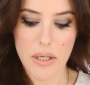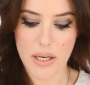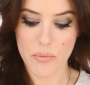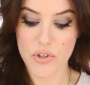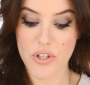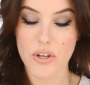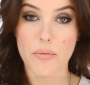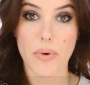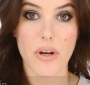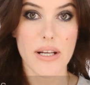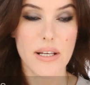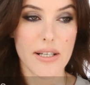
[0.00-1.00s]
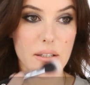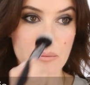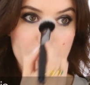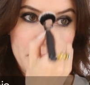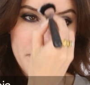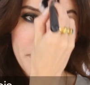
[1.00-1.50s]
I'm also going to apply a
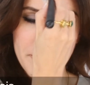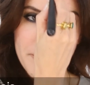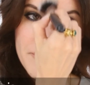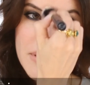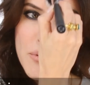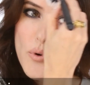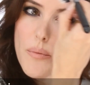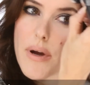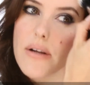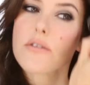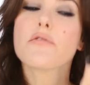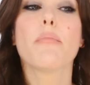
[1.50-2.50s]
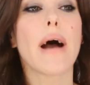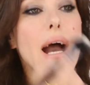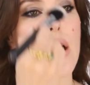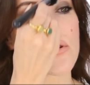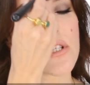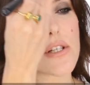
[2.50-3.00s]
little small amount of
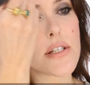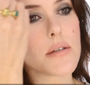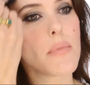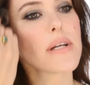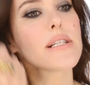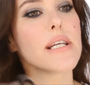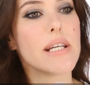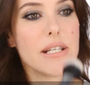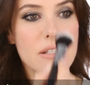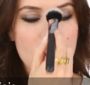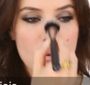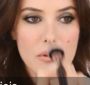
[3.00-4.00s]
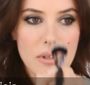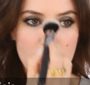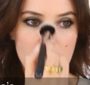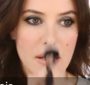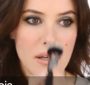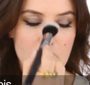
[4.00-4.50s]
powder just to my T-zone,
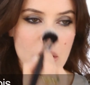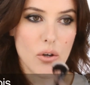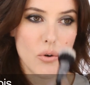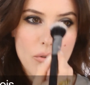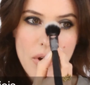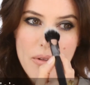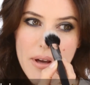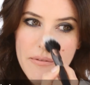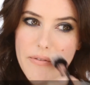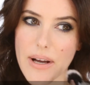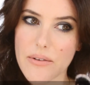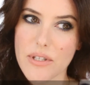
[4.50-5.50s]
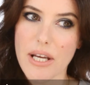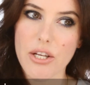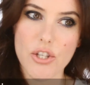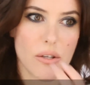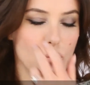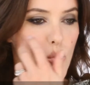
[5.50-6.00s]
although that
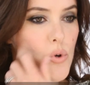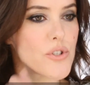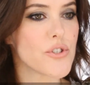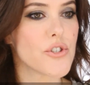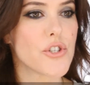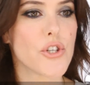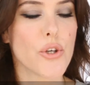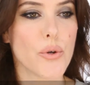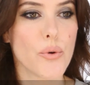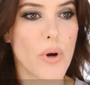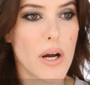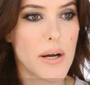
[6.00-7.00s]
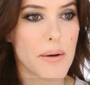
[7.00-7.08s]
foundation wasn't too